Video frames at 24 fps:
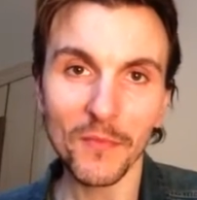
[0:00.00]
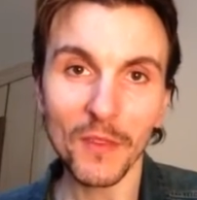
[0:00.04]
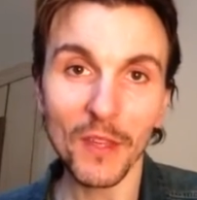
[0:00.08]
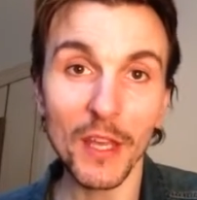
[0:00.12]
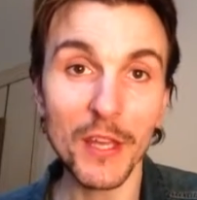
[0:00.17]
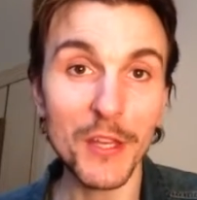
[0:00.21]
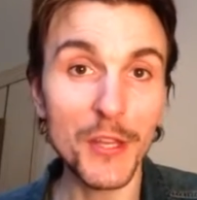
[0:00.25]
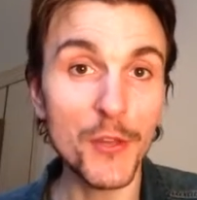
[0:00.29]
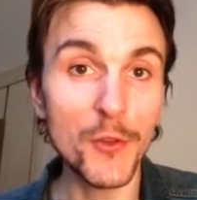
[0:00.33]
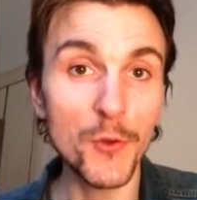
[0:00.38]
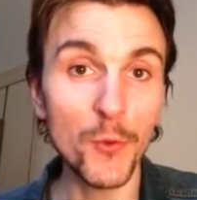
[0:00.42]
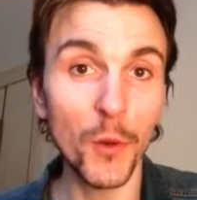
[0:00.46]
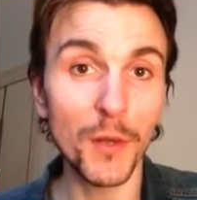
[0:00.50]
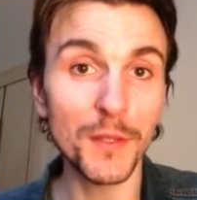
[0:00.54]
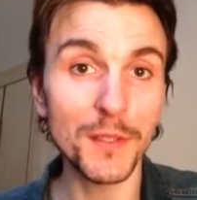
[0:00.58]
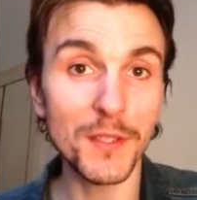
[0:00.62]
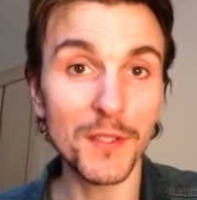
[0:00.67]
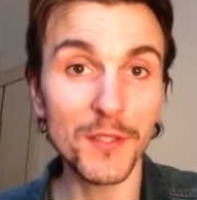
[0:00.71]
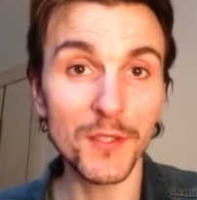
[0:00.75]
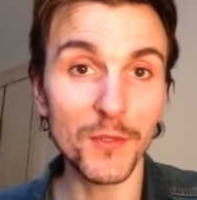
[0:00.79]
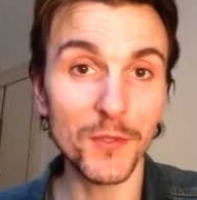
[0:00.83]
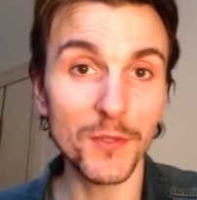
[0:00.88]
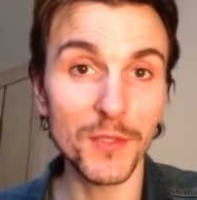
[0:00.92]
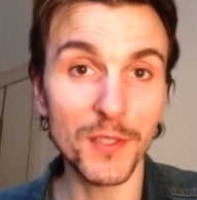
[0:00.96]
and you want
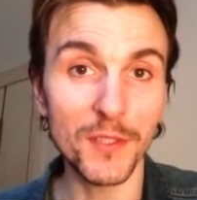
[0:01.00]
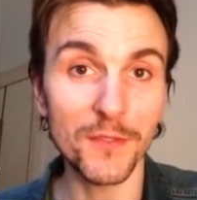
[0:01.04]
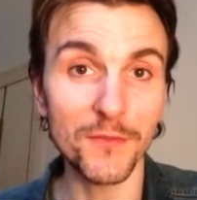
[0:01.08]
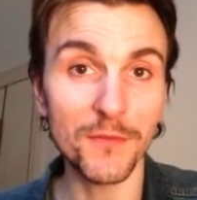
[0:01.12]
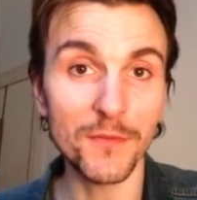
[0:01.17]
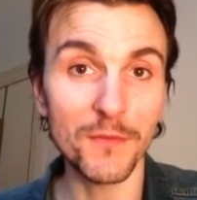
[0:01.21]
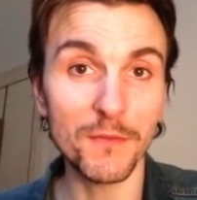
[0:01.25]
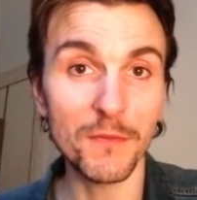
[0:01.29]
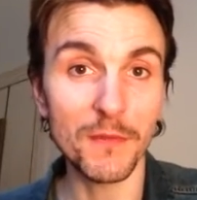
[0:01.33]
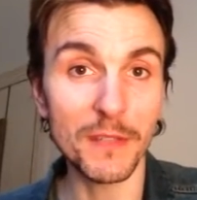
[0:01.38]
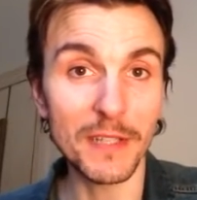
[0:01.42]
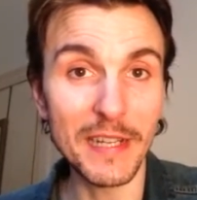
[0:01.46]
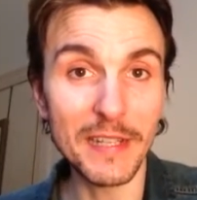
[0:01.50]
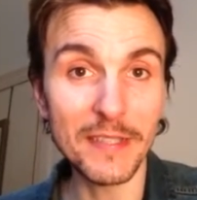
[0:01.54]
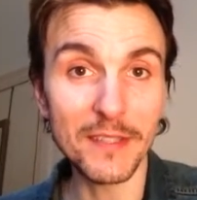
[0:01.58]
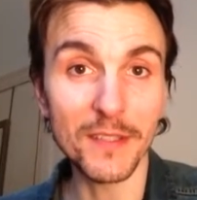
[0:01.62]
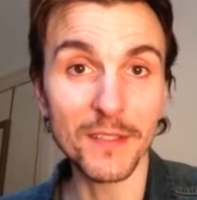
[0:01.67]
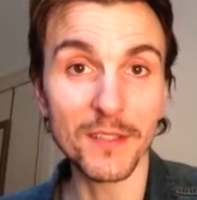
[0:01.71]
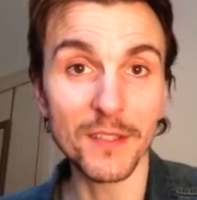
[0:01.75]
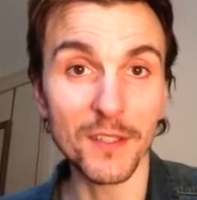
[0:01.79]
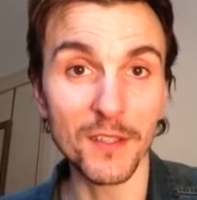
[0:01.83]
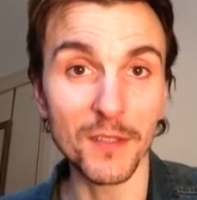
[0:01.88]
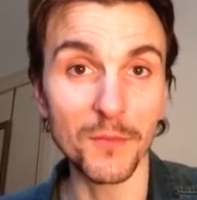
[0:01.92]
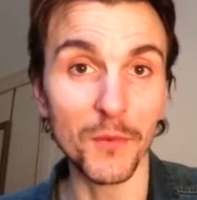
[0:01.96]
to sort of
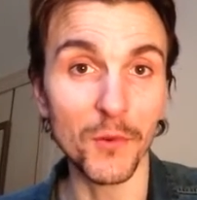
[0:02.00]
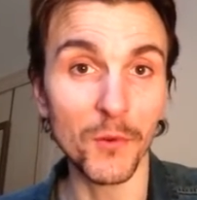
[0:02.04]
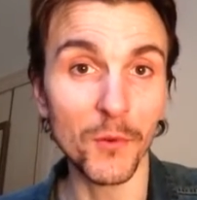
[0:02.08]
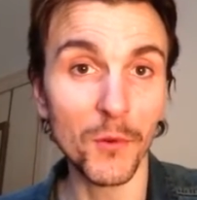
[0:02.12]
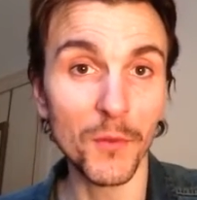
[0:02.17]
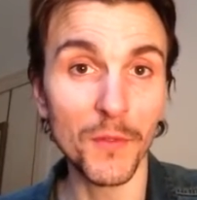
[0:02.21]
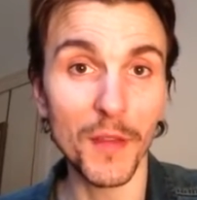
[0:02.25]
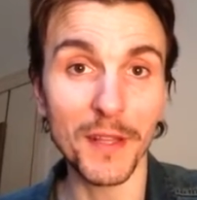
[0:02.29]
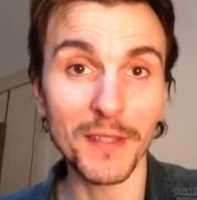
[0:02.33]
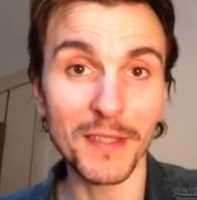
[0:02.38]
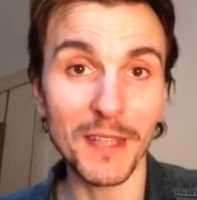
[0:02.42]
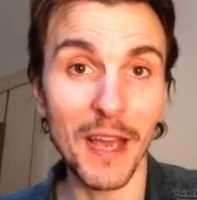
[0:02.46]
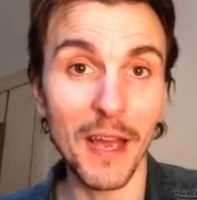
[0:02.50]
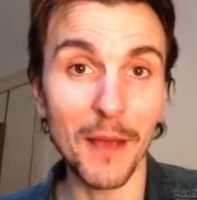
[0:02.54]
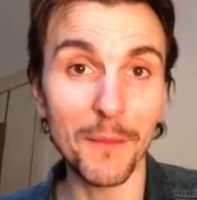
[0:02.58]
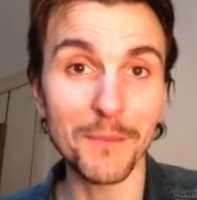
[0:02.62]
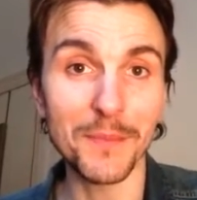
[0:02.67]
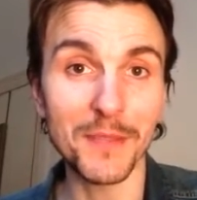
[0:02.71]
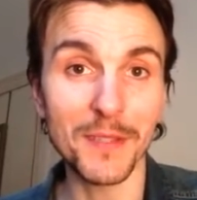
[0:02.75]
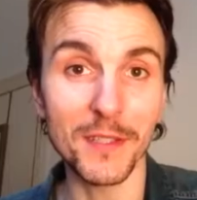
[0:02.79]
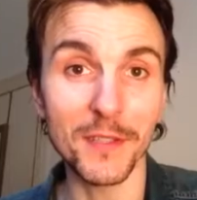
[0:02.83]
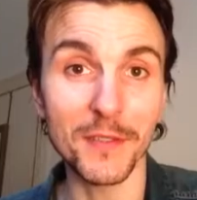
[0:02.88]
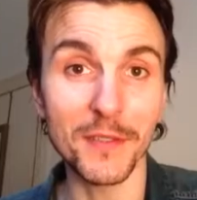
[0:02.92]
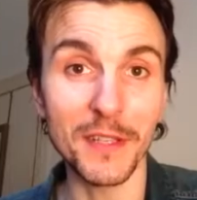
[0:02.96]
listen to them all, that's
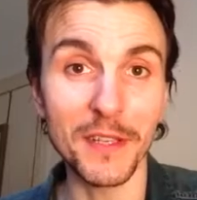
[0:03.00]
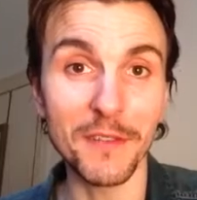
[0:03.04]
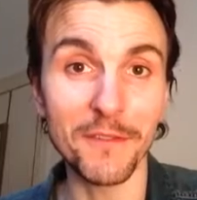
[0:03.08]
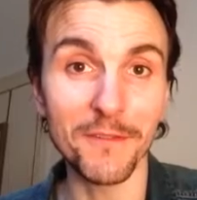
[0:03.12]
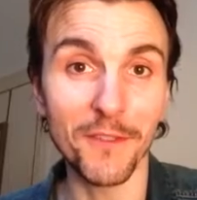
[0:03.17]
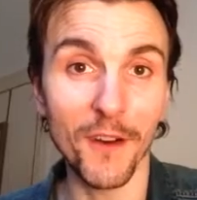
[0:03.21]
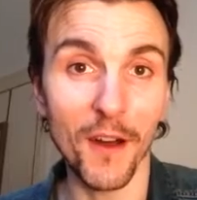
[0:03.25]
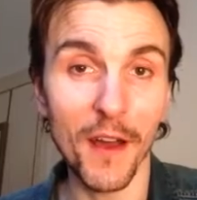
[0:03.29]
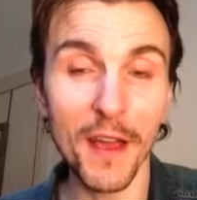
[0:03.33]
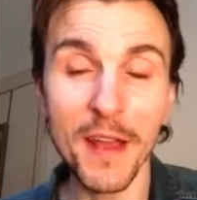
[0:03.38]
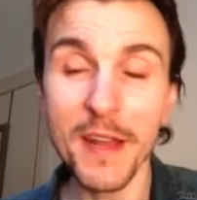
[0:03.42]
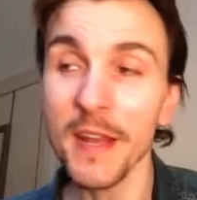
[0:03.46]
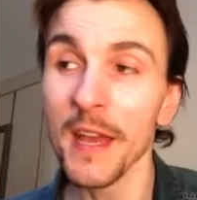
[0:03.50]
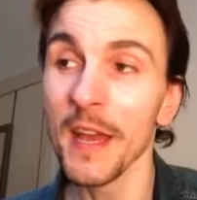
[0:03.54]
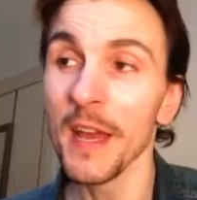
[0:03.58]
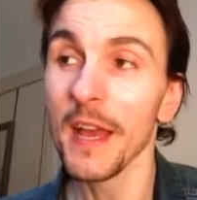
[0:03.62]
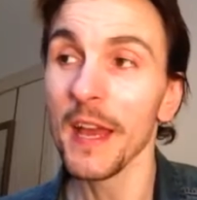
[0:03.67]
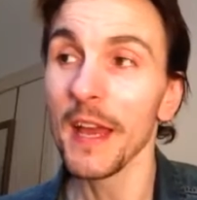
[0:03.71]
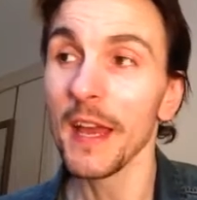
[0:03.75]
absolutely fine.